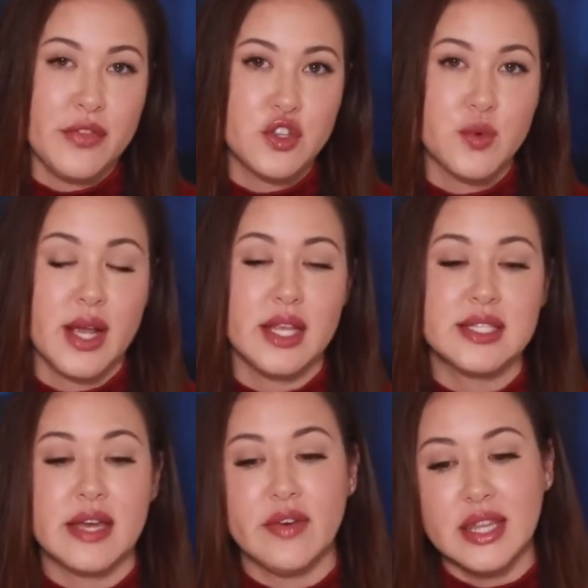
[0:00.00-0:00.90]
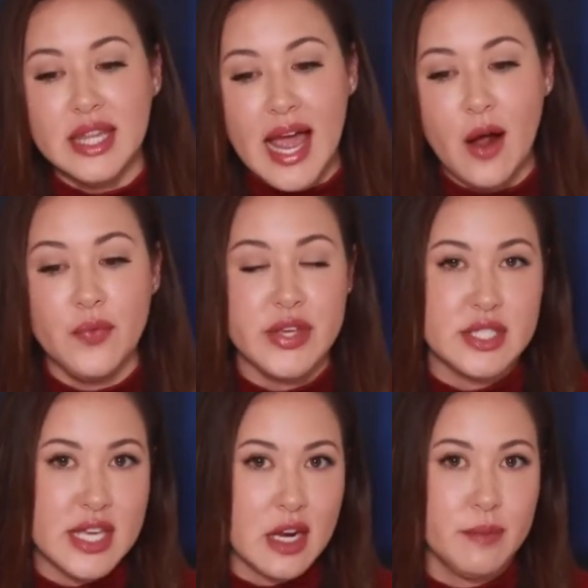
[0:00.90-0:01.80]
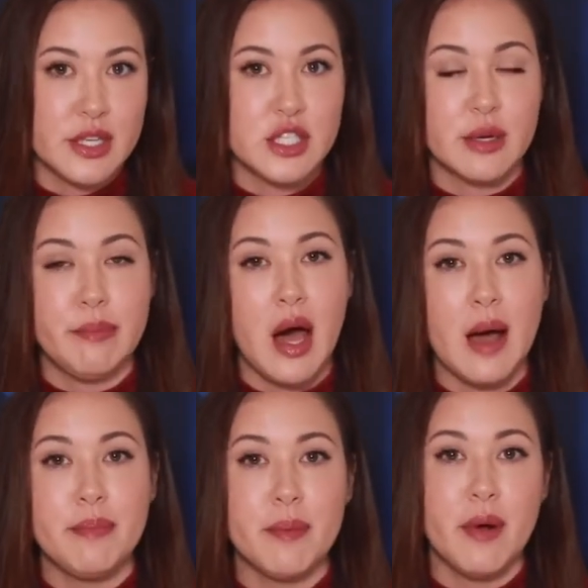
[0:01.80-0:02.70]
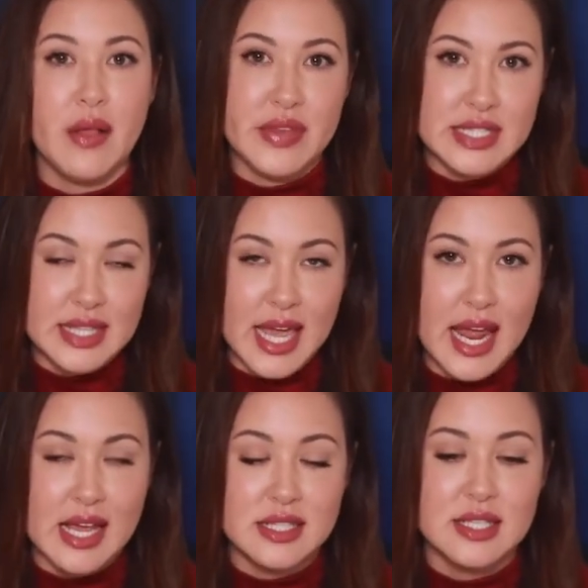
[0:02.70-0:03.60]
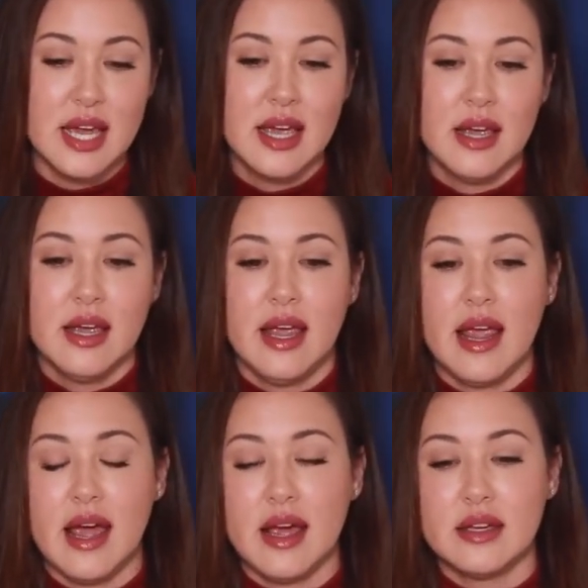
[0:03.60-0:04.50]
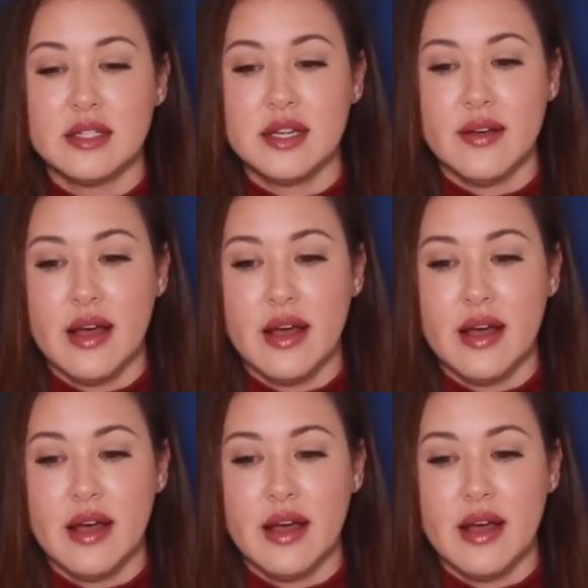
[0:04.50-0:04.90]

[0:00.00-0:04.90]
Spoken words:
by the Israelis. They've allowed these settlements to pop up on these lands and